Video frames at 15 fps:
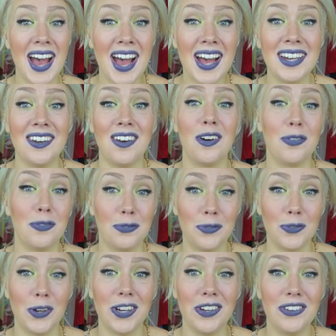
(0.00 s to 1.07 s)
ton of
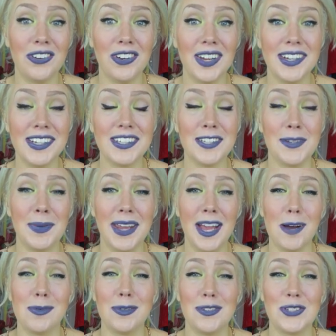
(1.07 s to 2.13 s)
fruit to be
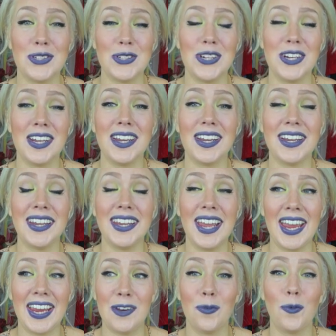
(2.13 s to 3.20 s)
able to
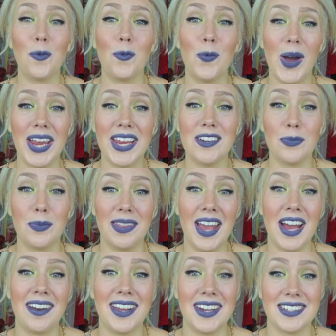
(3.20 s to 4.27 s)
gain weight
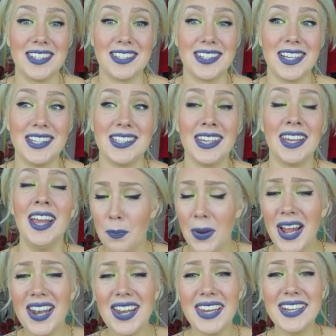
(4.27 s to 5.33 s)
without exercising.
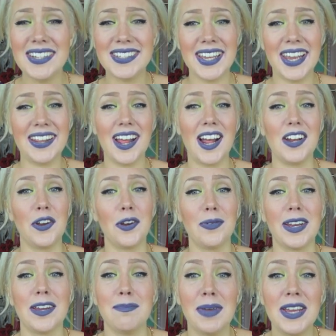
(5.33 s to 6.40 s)
But in saying that, I don't
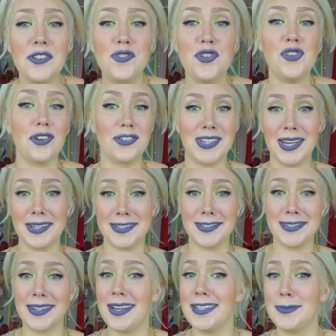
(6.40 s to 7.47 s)
recommend you not to
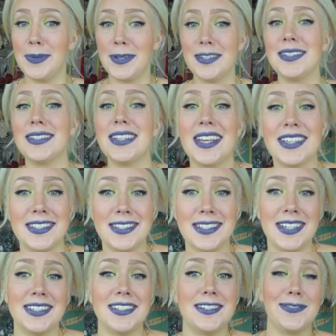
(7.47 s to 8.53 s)
exercise, because
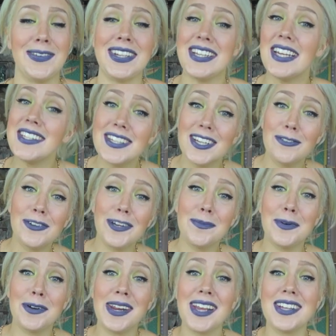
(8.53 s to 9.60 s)
exercise is fantastic for your
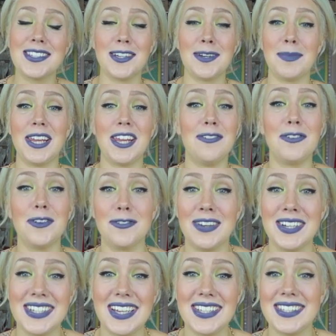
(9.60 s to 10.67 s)
body. It's going to make you feel
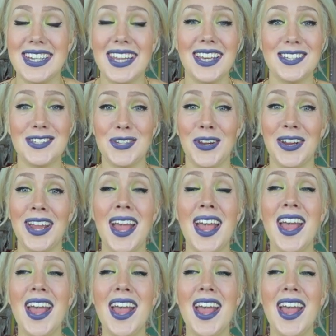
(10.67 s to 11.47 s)
fantastic. So